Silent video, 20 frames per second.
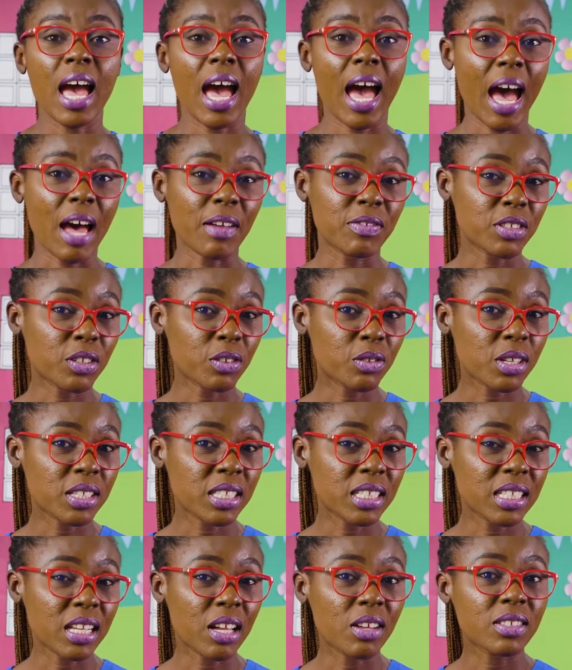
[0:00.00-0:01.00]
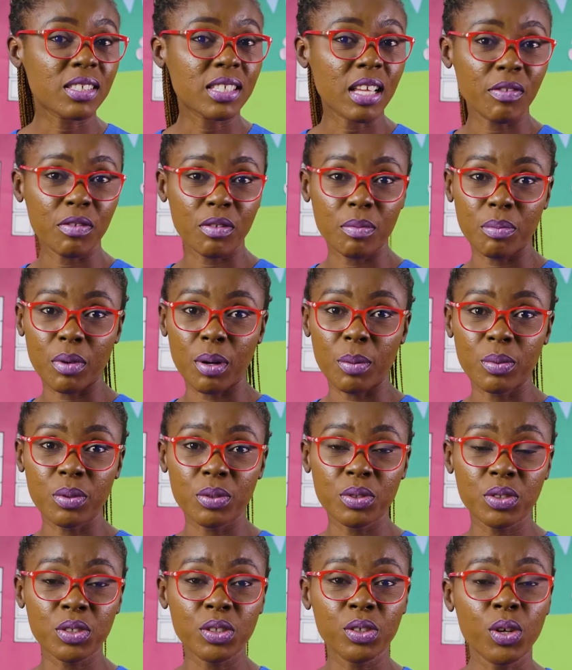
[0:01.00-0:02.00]
After crossing out 7
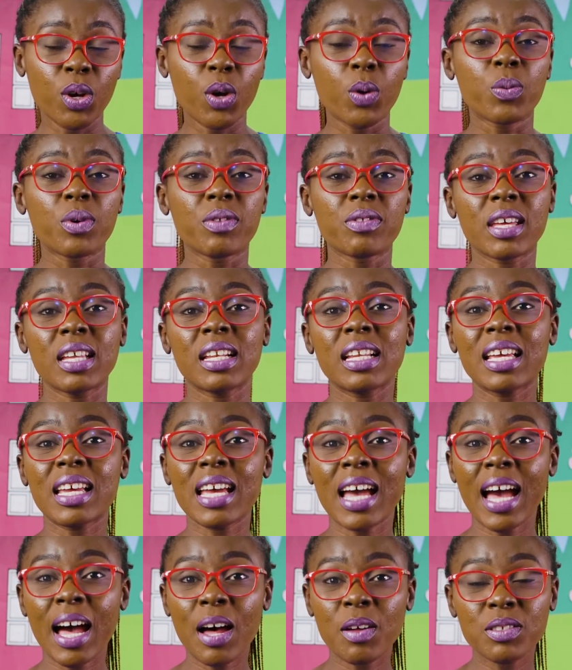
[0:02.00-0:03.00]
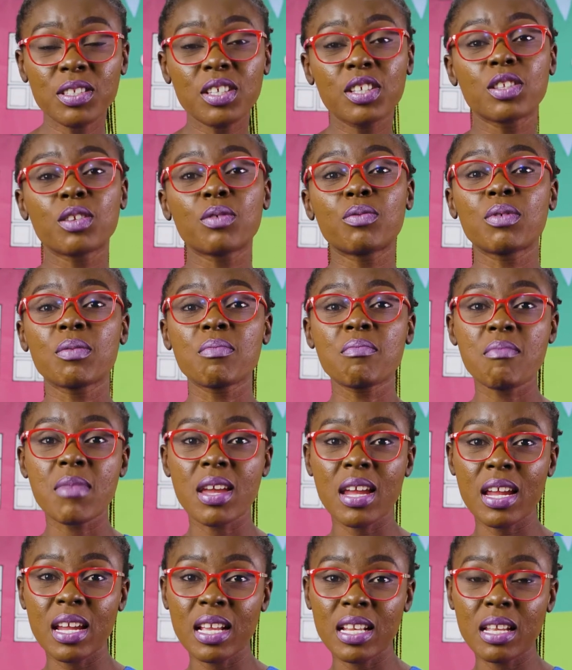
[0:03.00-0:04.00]
bubbles, we then count the
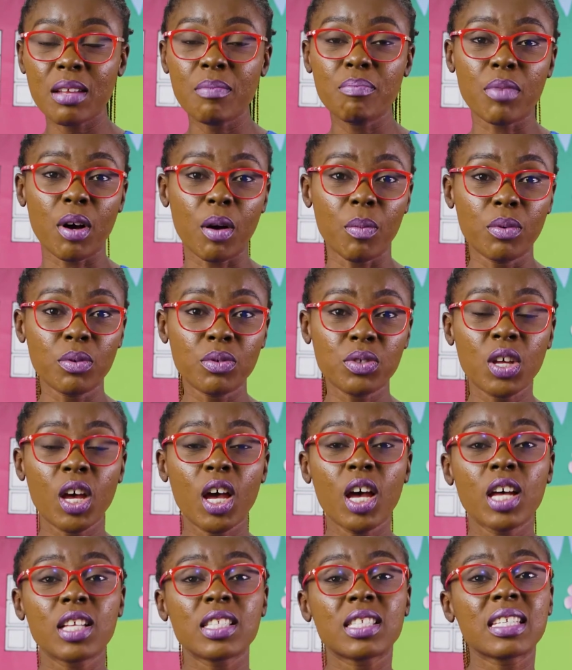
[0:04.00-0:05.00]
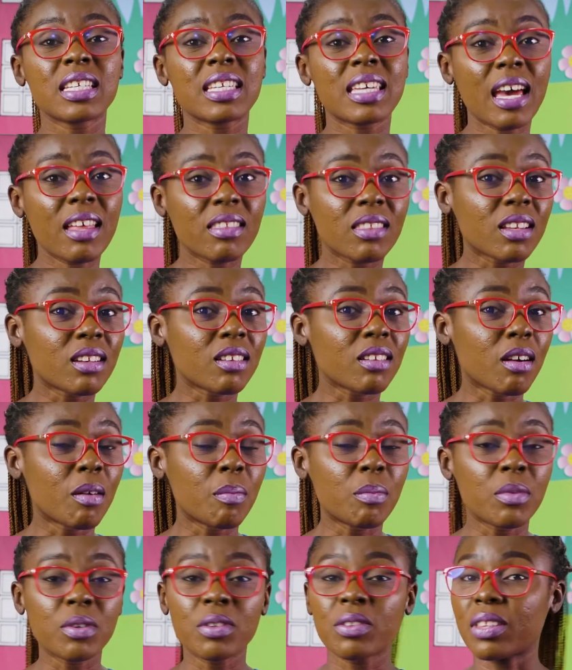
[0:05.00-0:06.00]
remaining bubbles to get the
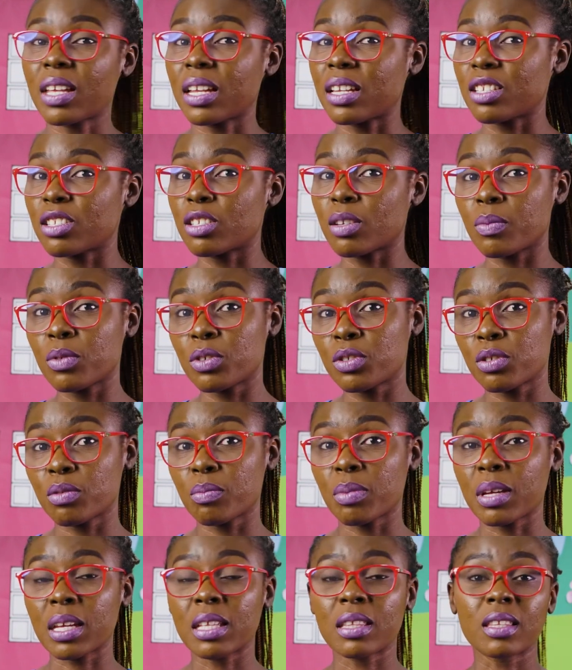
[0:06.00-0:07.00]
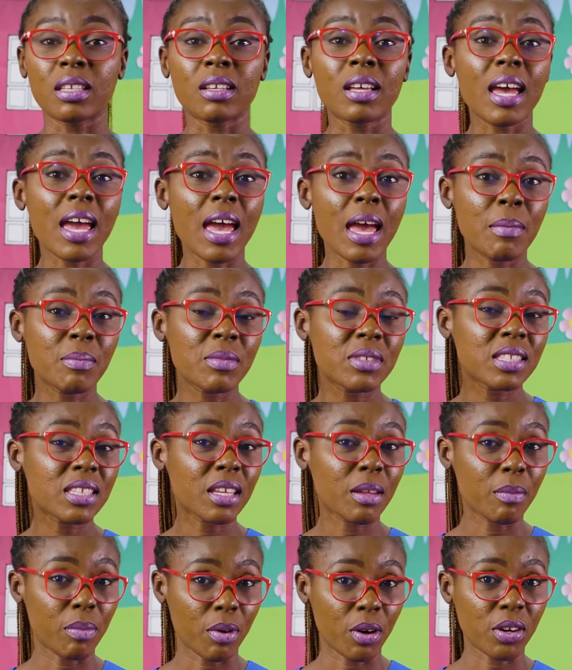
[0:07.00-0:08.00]
number that is supposed to be in the
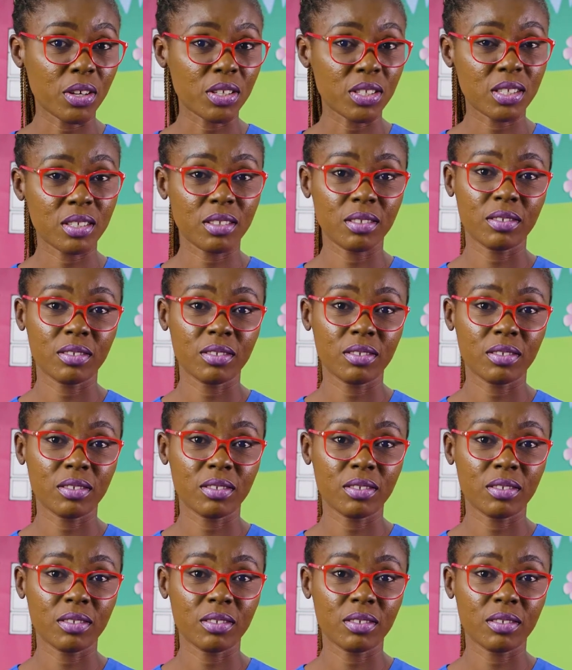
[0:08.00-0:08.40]
empty box.